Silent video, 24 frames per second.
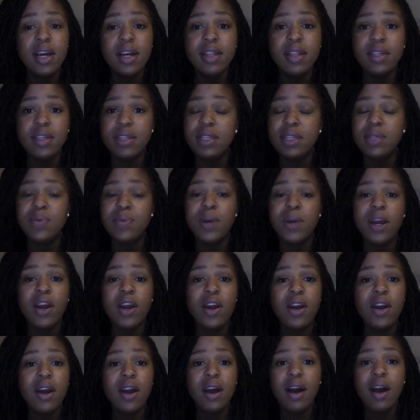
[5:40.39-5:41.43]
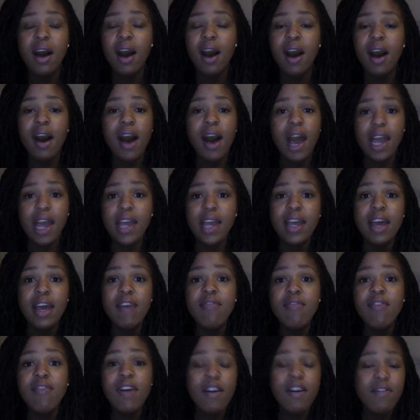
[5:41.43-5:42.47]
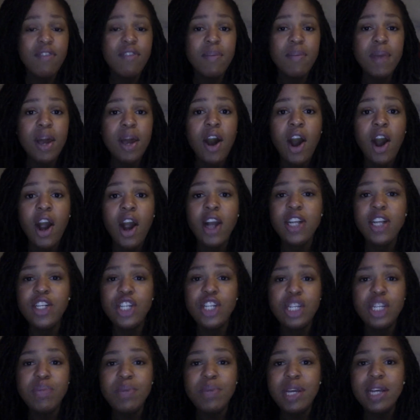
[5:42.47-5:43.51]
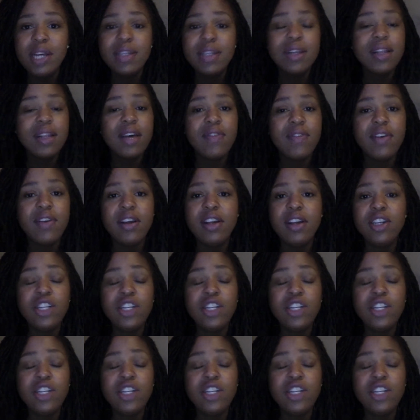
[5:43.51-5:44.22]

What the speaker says: This is where I give from my heart just because I love it,